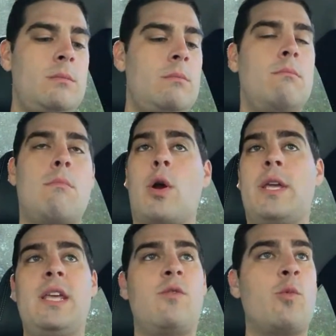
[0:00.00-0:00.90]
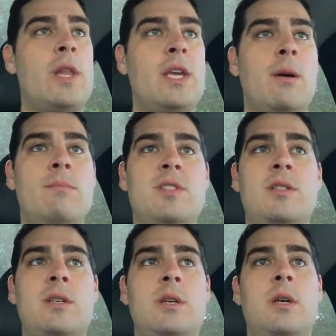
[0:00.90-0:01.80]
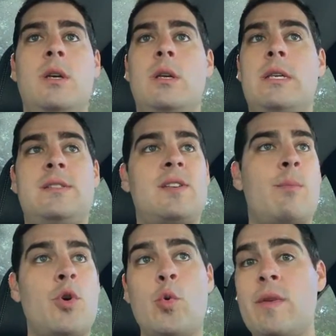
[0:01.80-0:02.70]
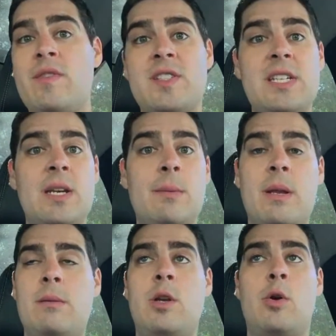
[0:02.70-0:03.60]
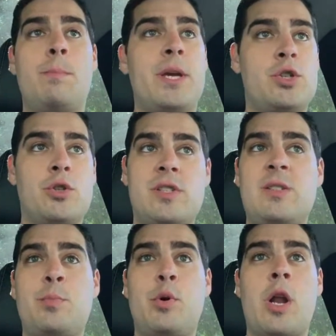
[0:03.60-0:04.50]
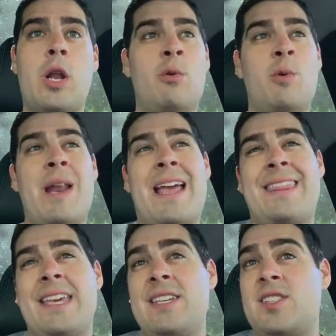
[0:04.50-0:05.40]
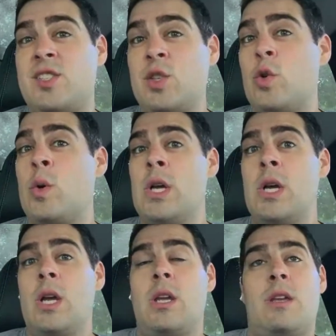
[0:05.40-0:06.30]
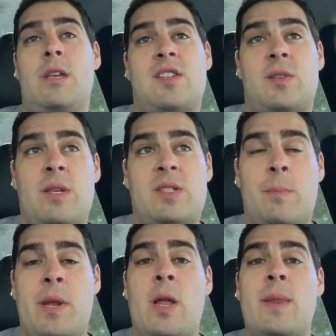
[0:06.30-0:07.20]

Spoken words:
Markeith Williams, he's someone who we've seen in pictures, has put on a little weight. I think he still is a bit on the